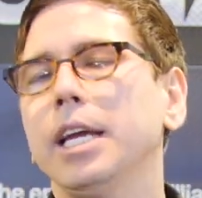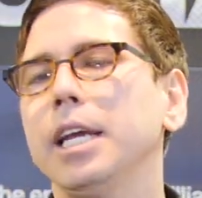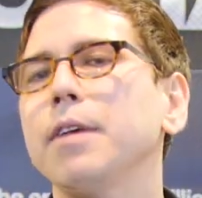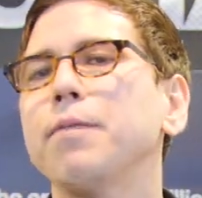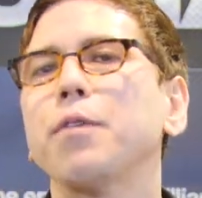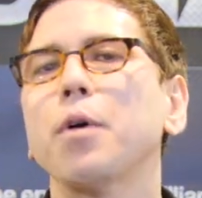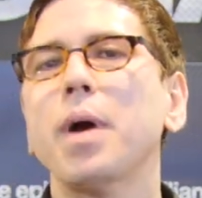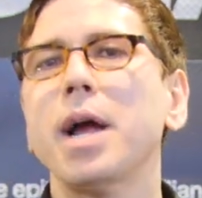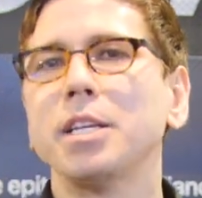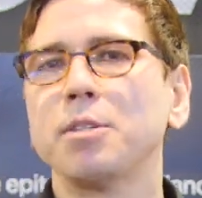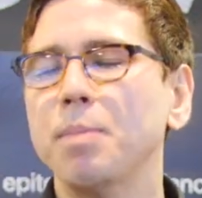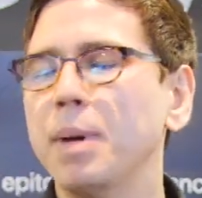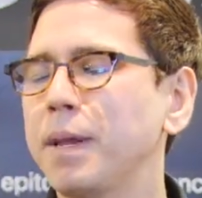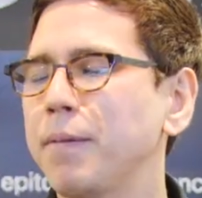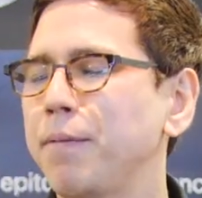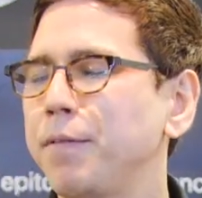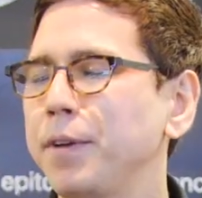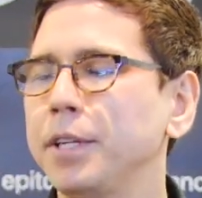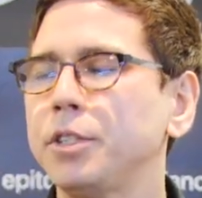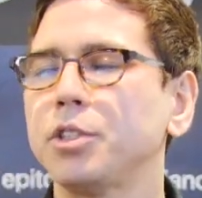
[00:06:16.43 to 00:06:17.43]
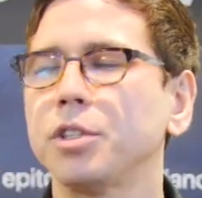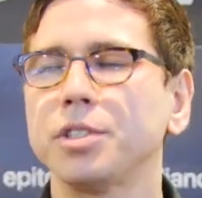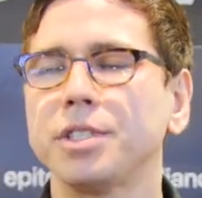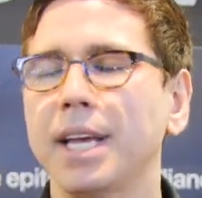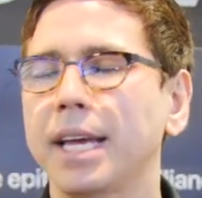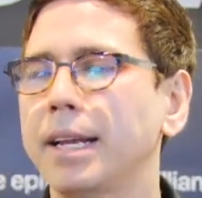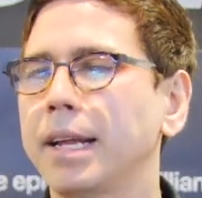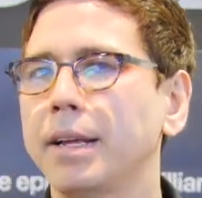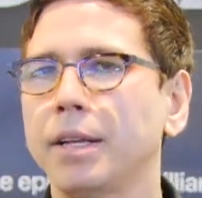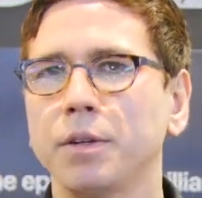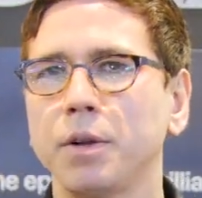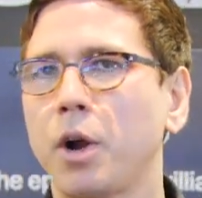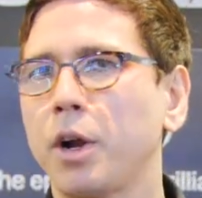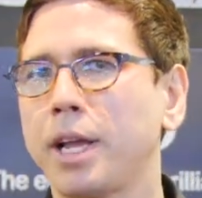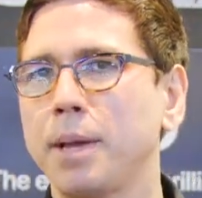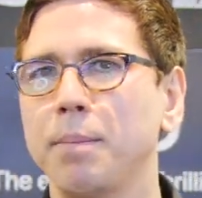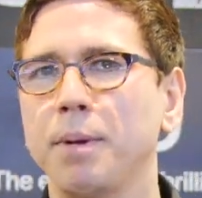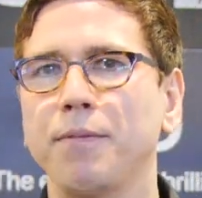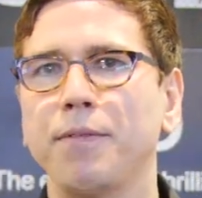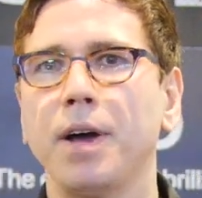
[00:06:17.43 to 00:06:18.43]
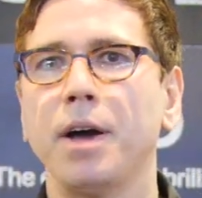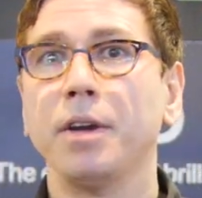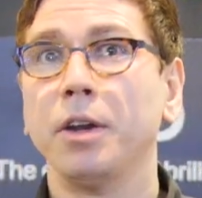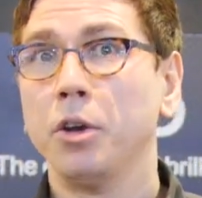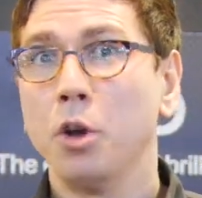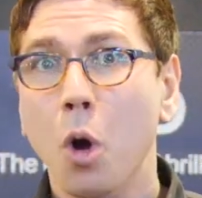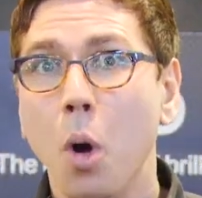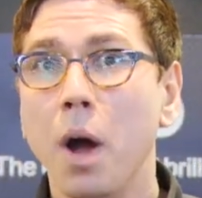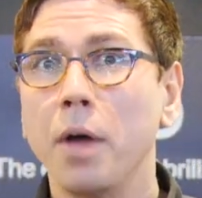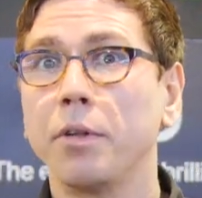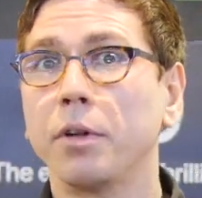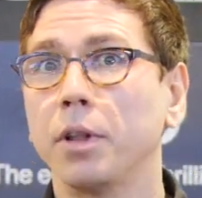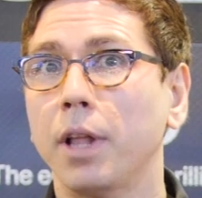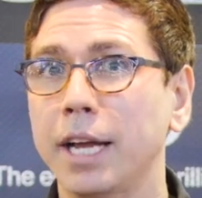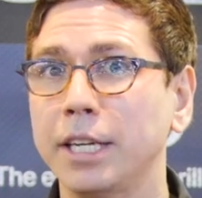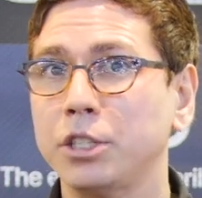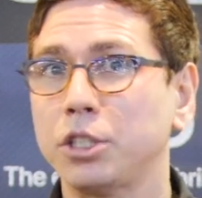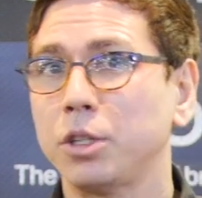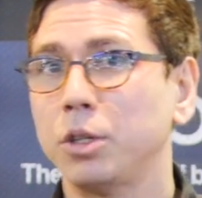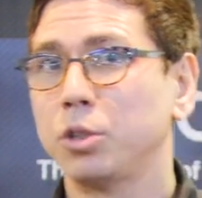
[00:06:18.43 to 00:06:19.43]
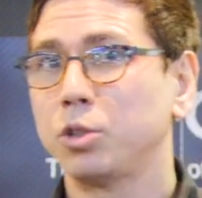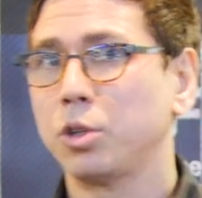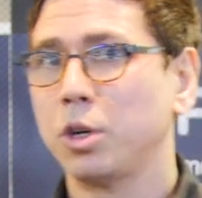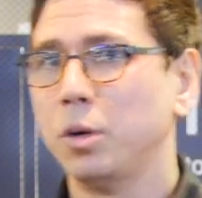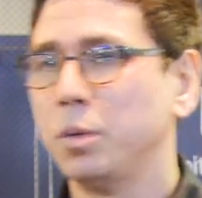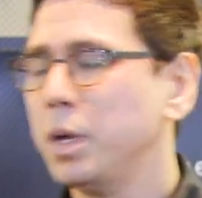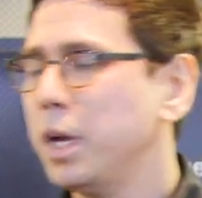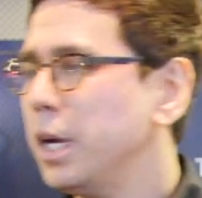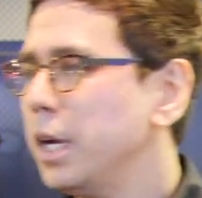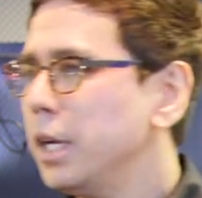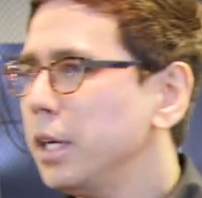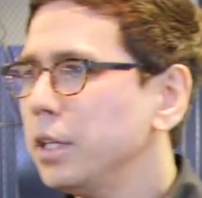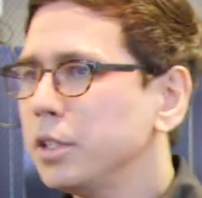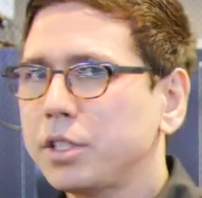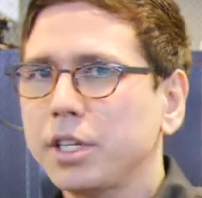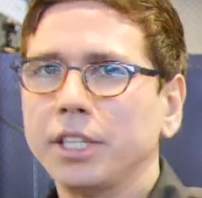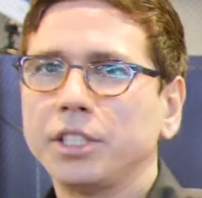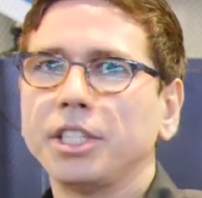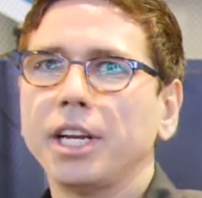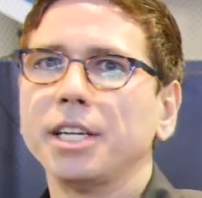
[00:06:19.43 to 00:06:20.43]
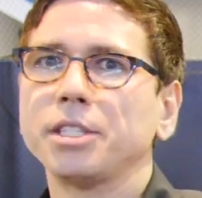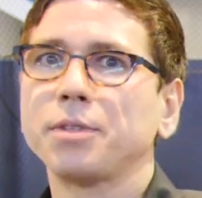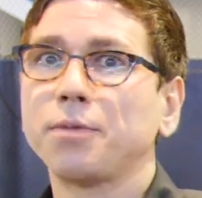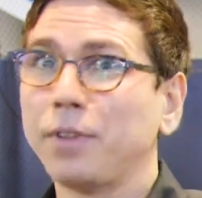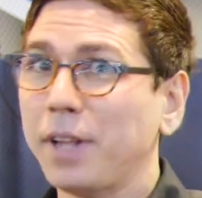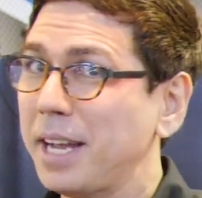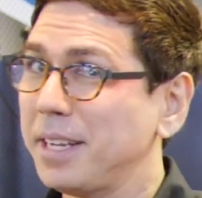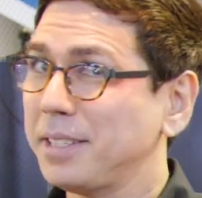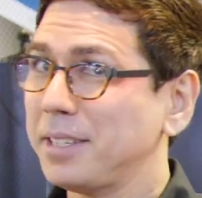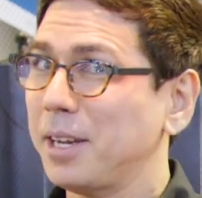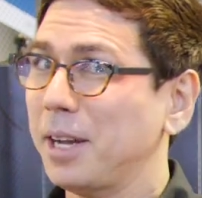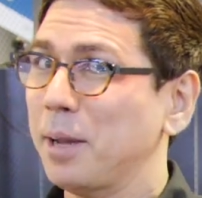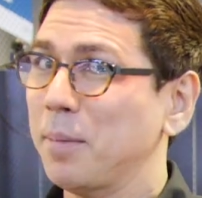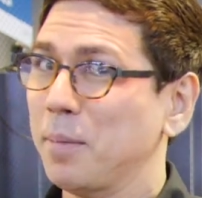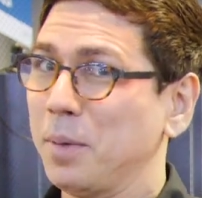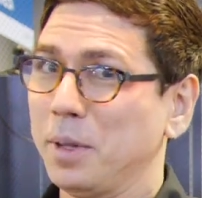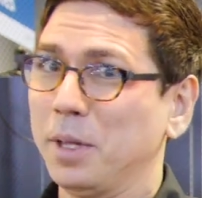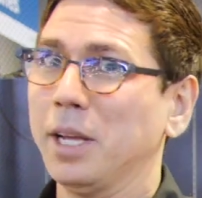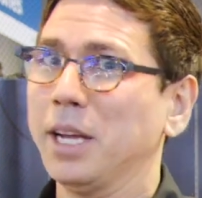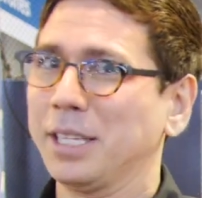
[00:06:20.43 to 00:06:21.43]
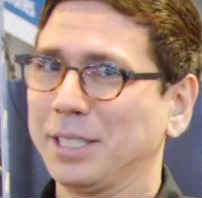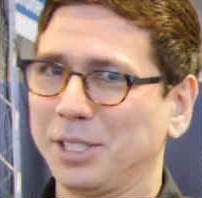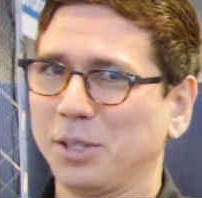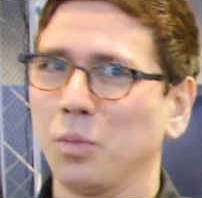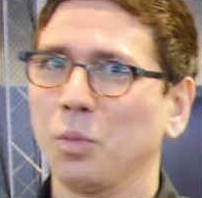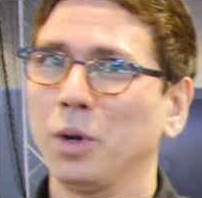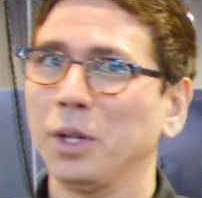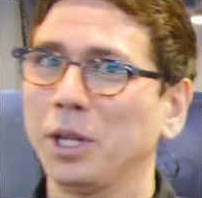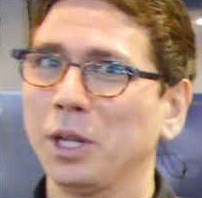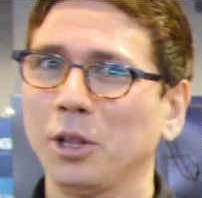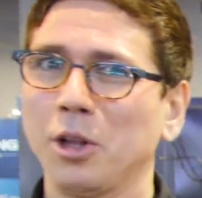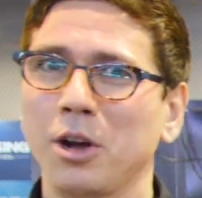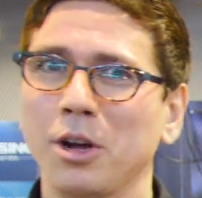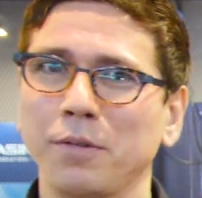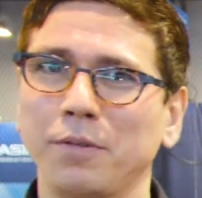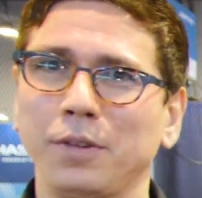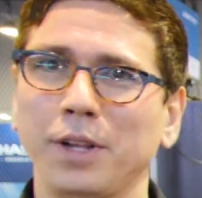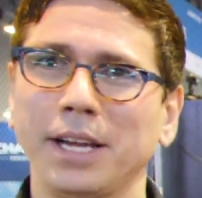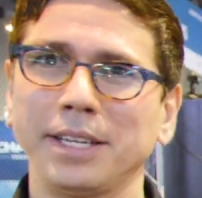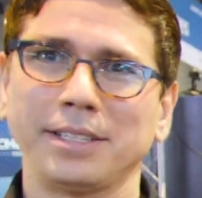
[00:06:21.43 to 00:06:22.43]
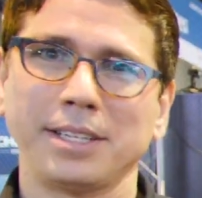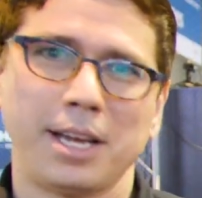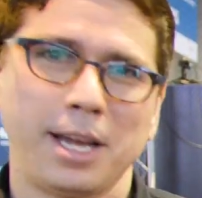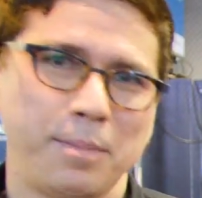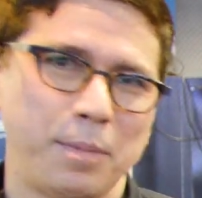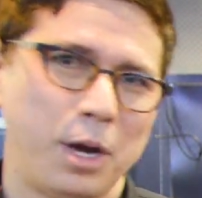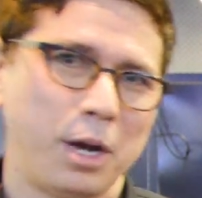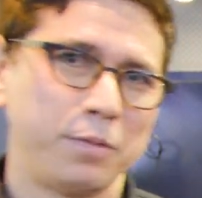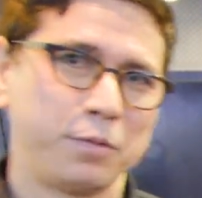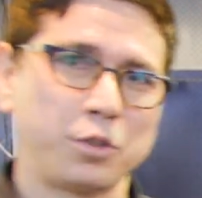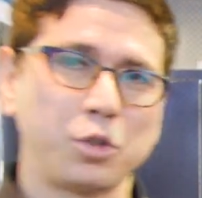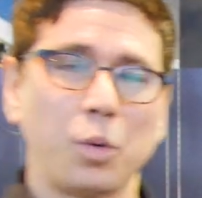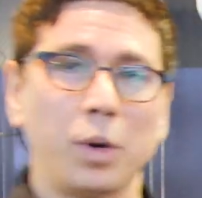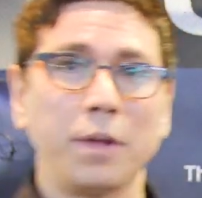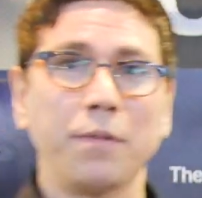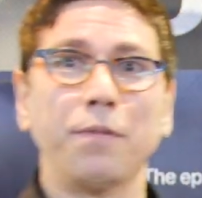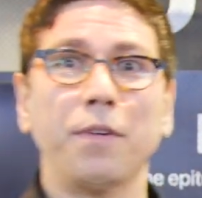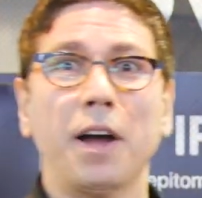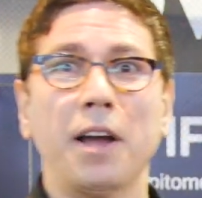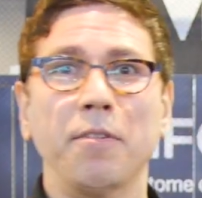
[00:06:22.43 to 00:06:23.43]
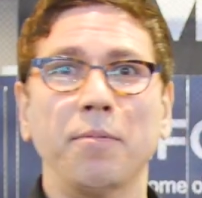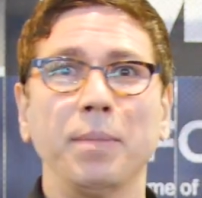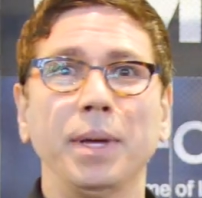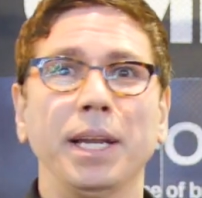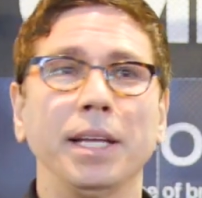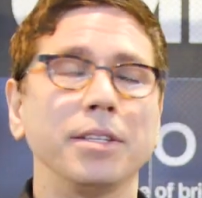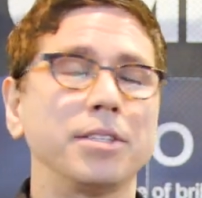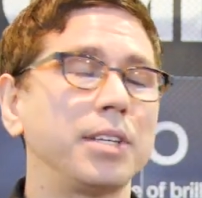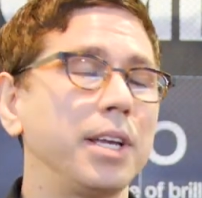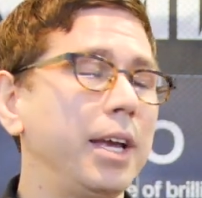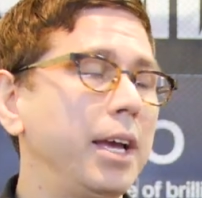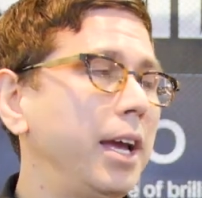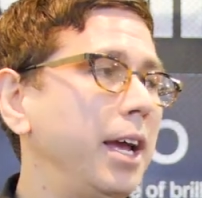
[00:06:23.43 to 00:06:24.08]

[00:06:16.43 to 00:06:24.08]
IFO has many features that uh, can be found in no other light show drone, such as flight time, like a really long flight time of 25 minutes.